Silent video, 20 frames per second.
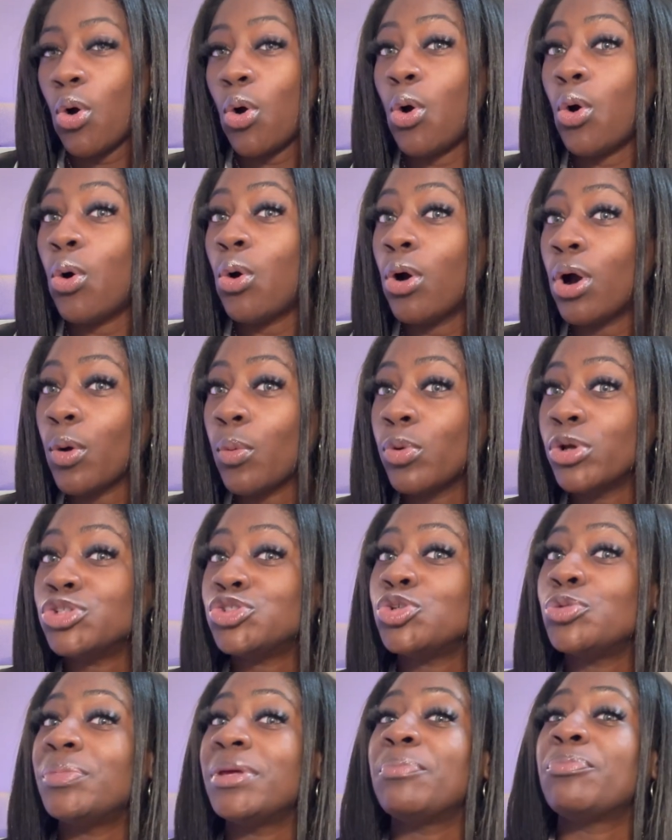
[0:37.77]
Or would
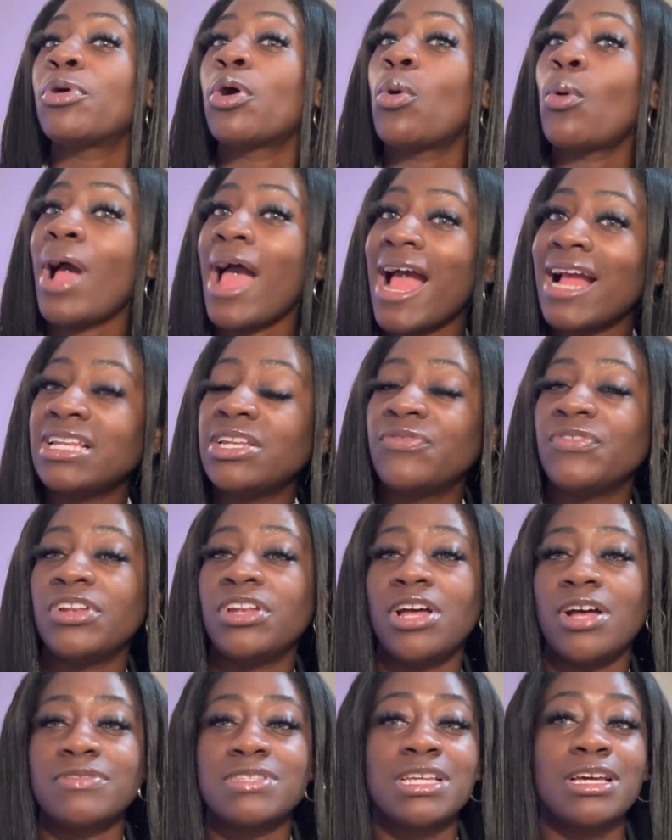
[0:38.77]
you be proactive
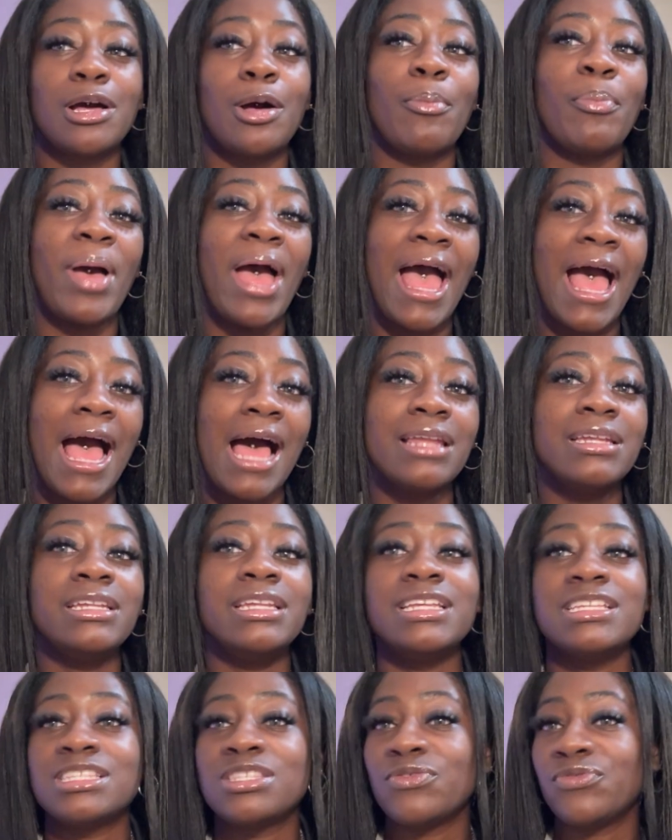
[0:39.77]
enough to compile a
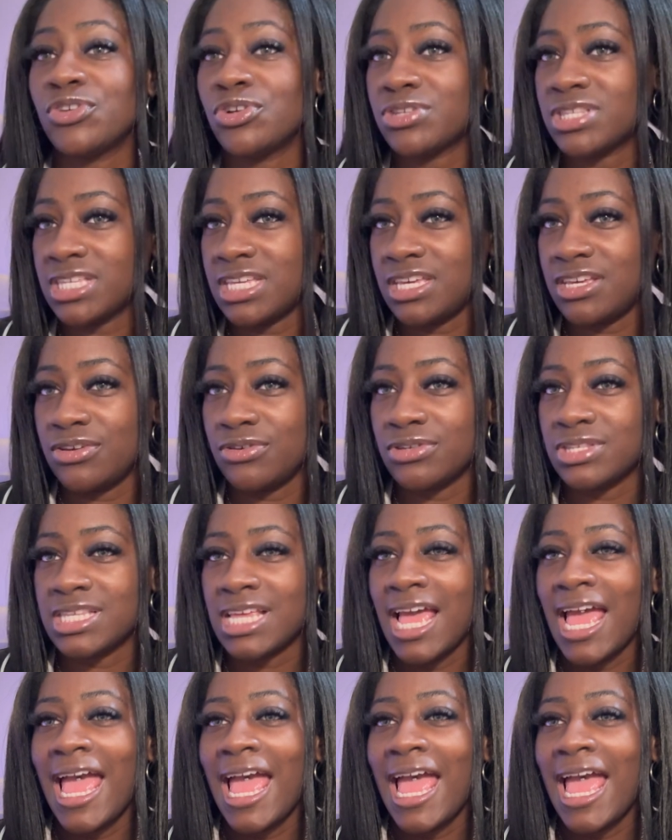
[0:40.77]
list of your skills